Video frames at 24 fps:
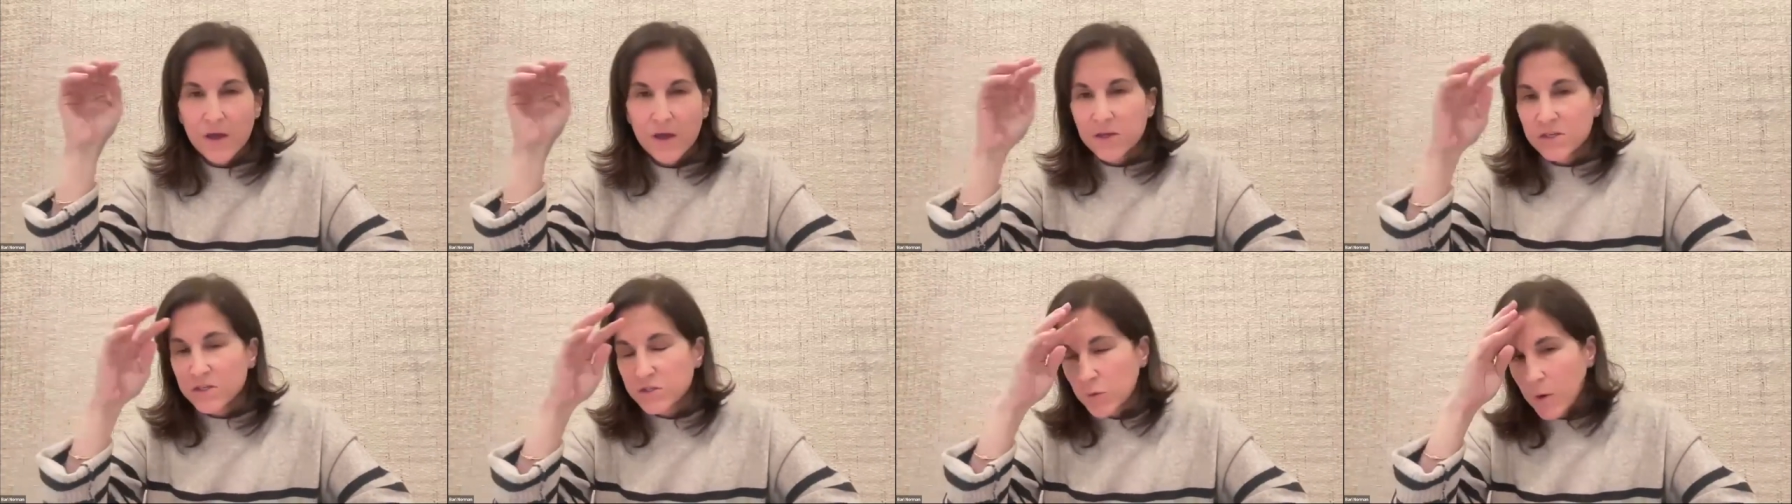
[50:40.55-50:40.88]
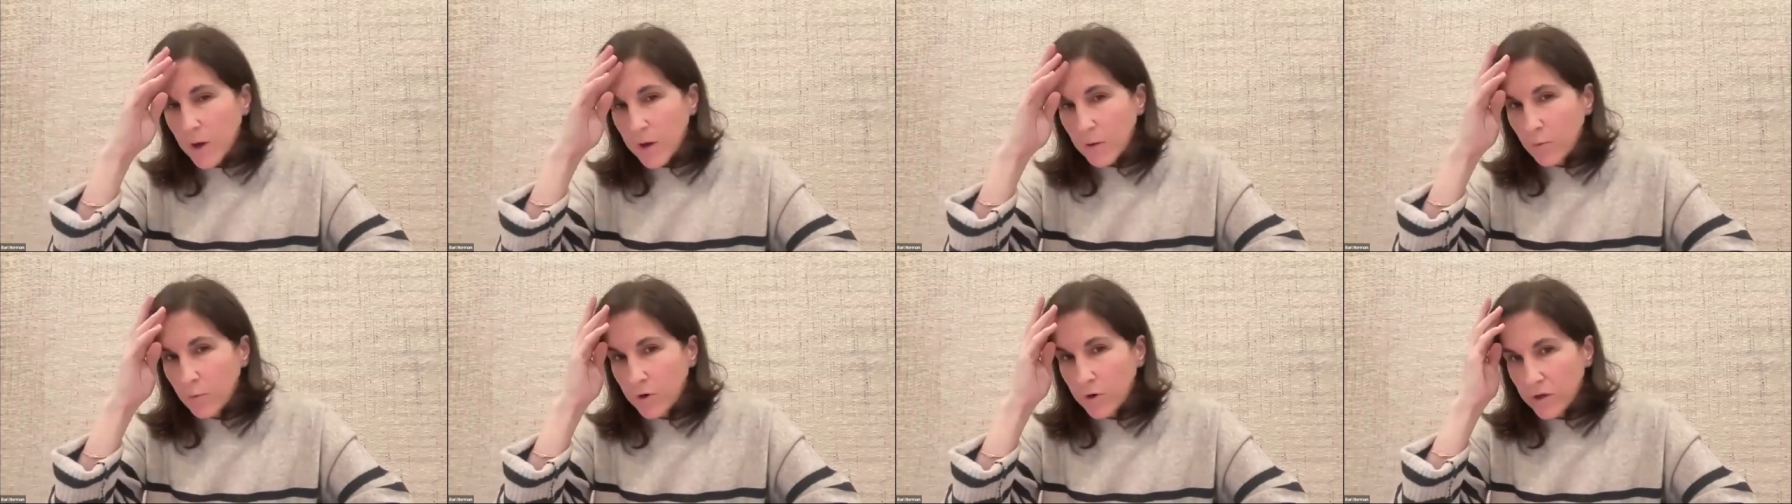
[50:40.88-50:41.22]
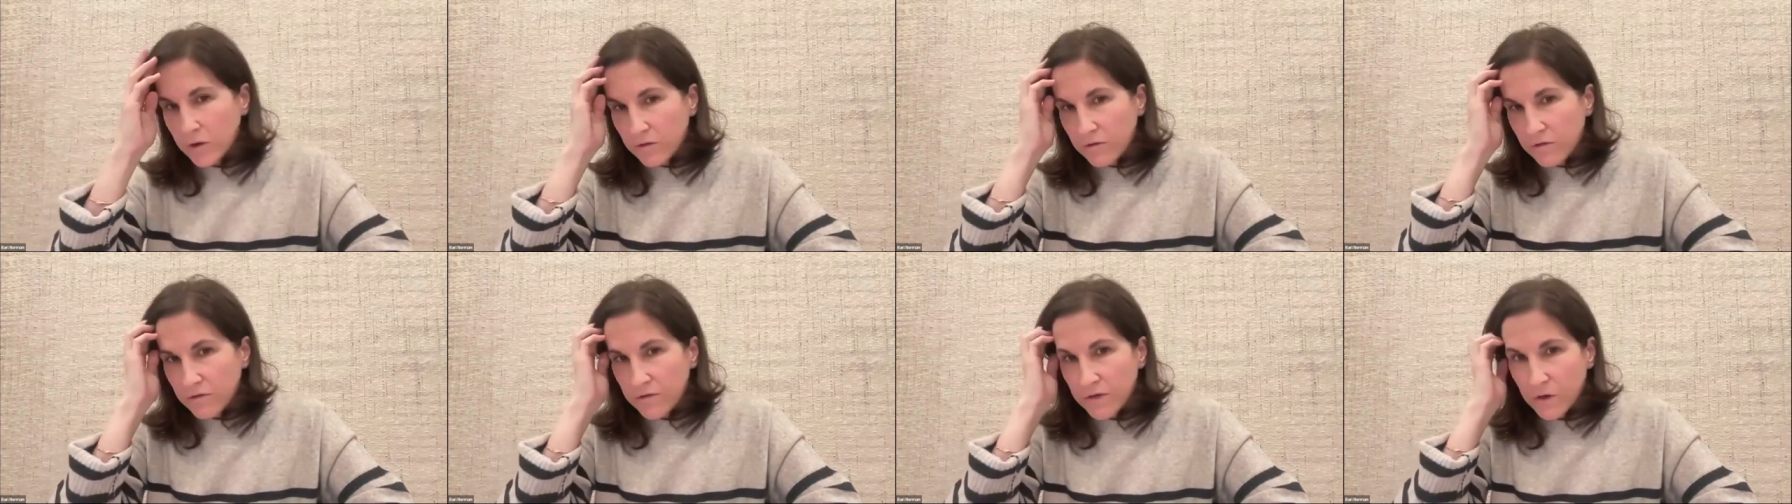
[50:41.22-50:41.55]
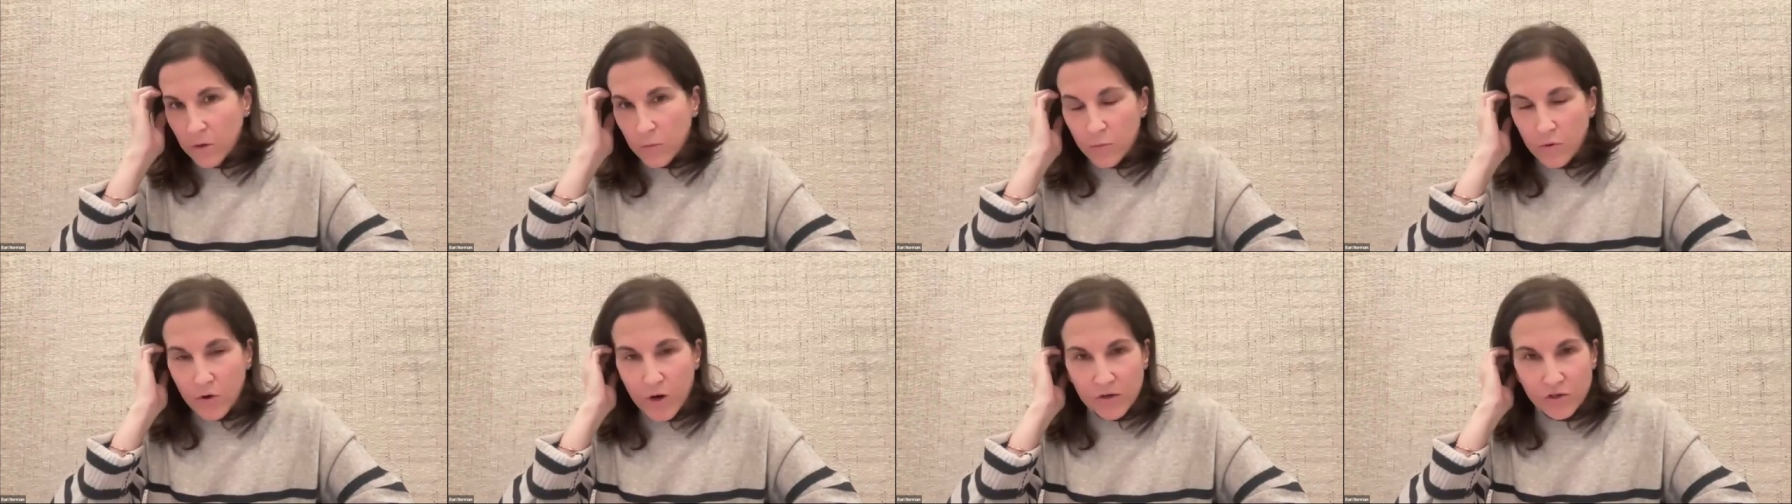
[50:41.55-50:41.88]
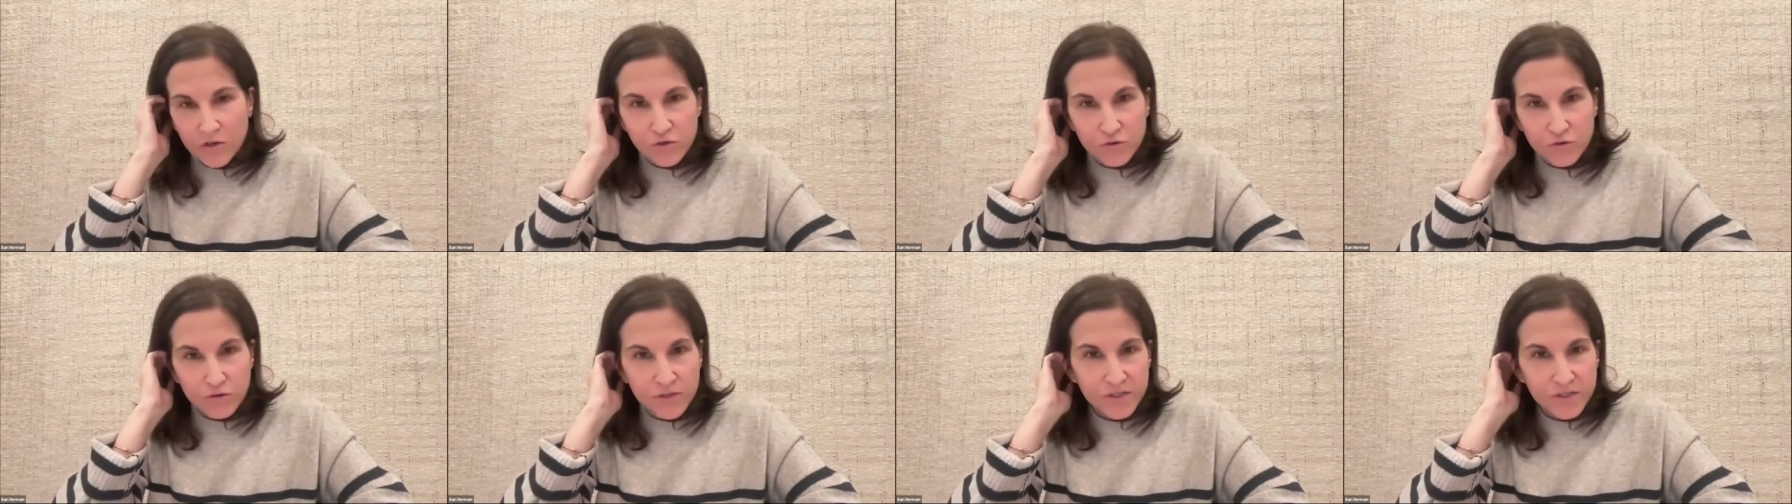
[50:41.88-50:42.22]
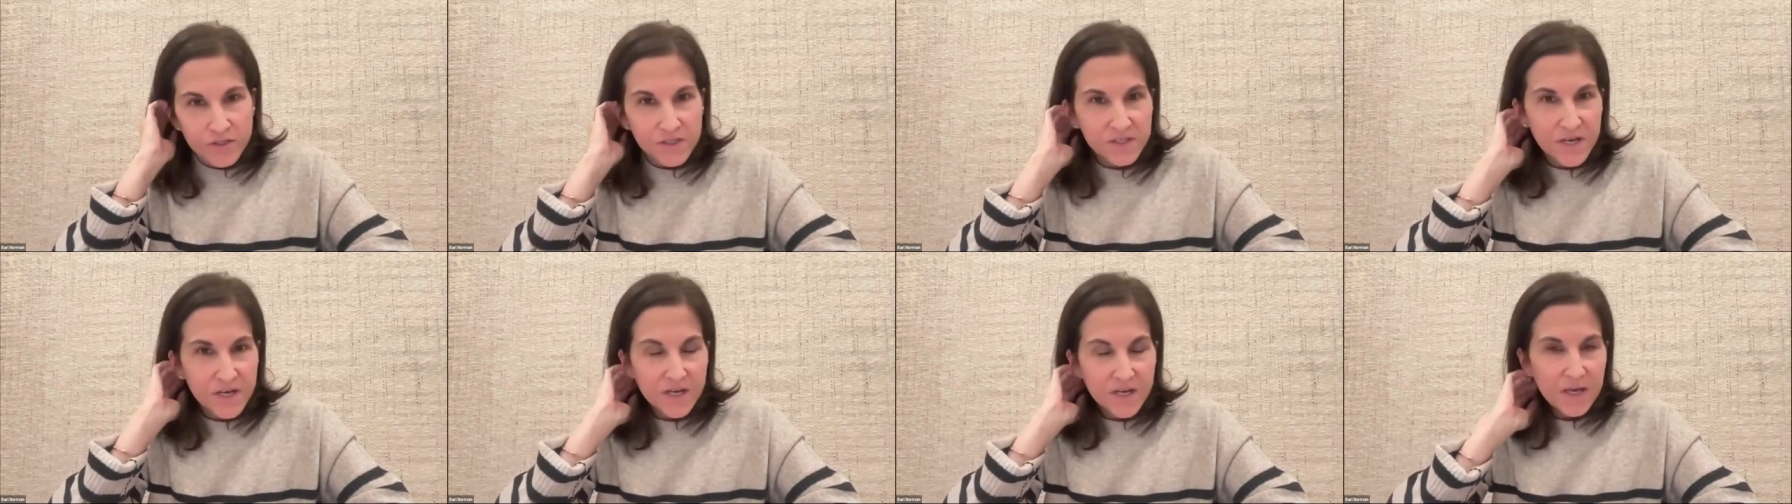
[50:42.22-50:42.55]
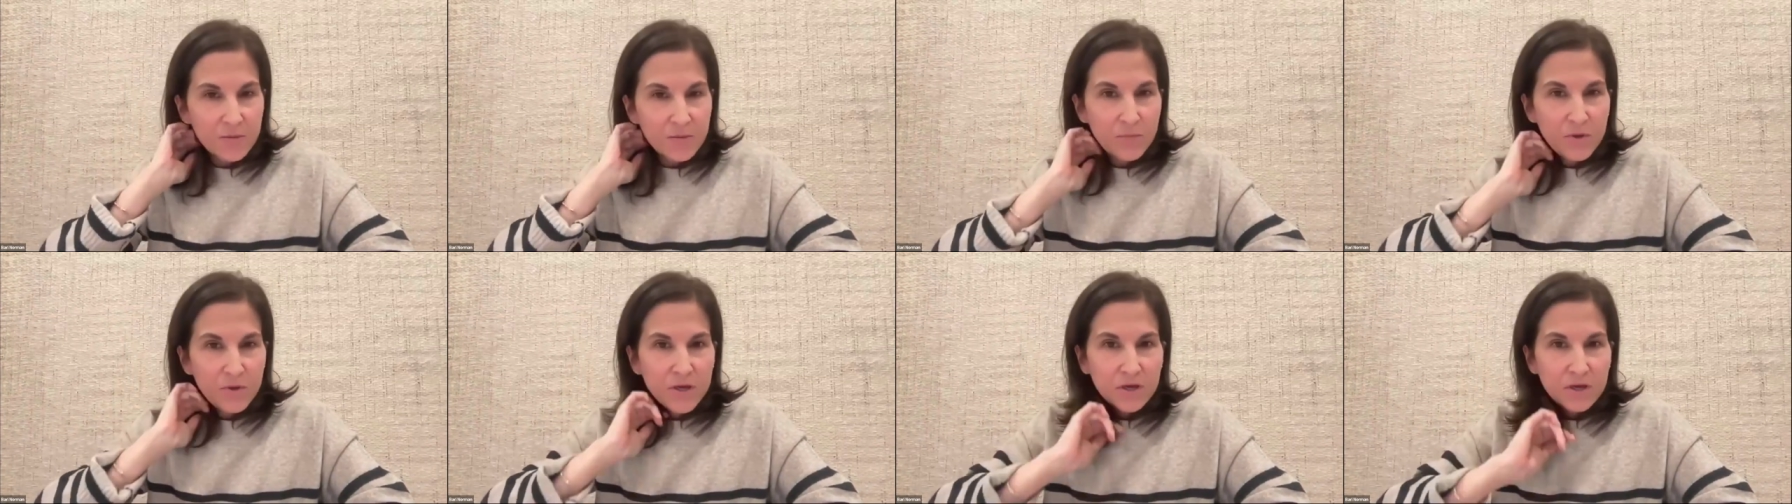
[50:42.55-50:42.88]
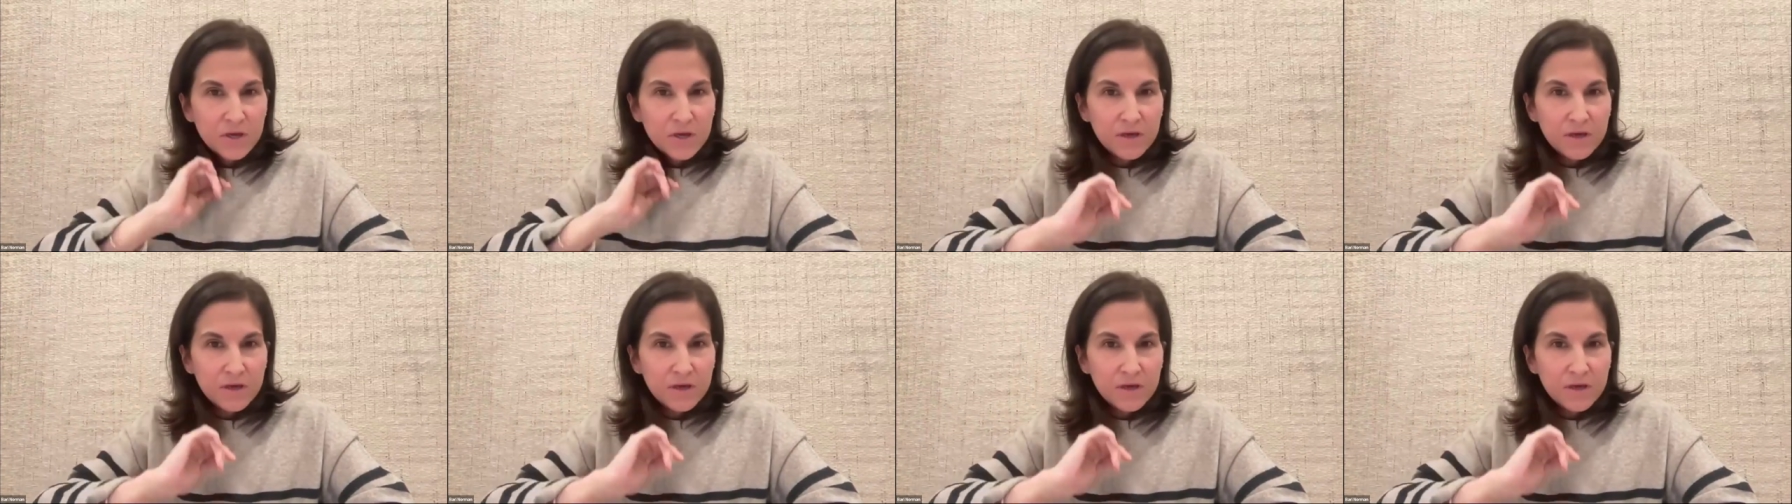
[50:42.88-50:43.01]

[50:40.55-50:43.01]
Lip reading: So I wouldn't feel pressured to take AP